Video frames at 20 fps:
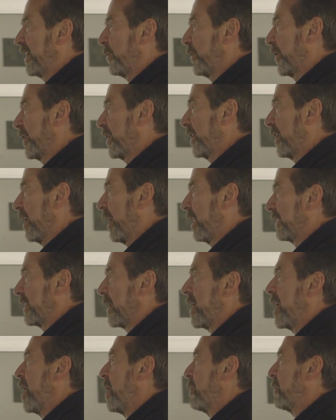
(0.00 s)
we're going to all the,
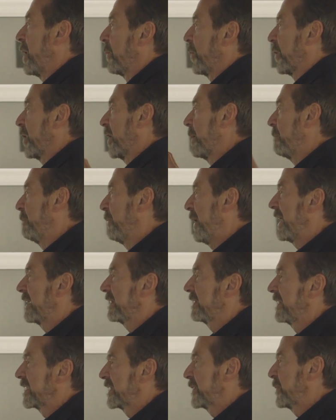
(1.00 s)
but we're going to
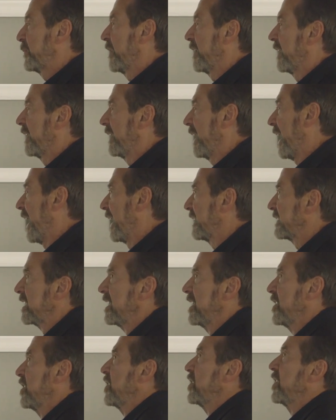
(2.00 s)
bake this one at
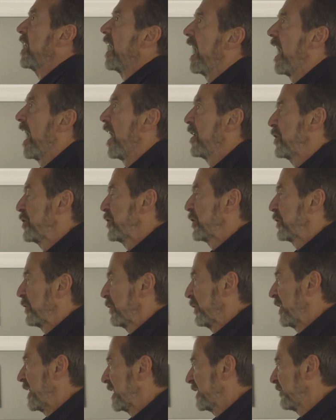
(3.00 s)
100
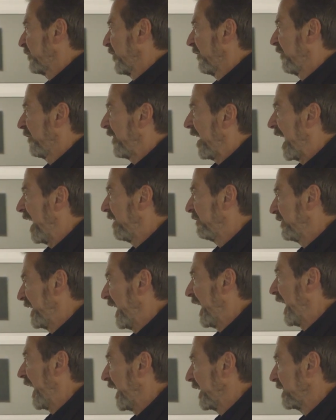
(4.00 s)
degrees for five
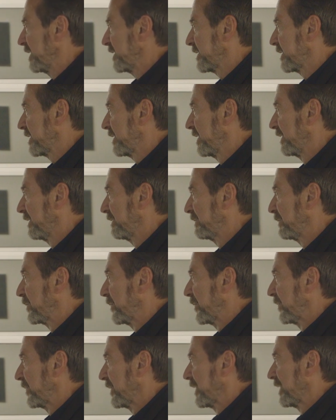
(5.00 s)
days.
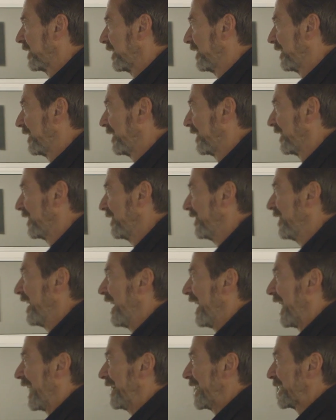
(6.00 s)

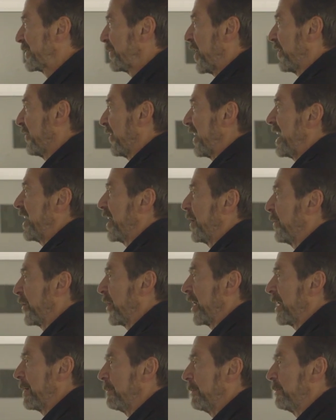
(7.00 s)
and this one over here, we're
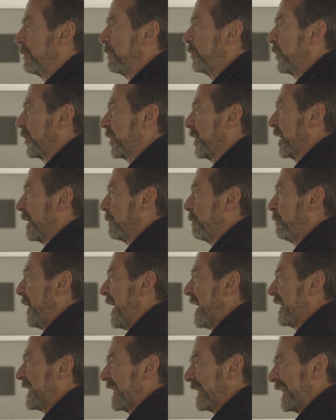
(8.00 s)
going to, we're going to
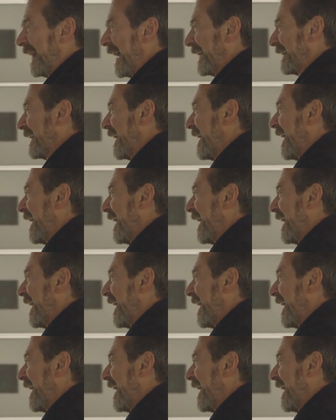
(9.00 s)
bake it like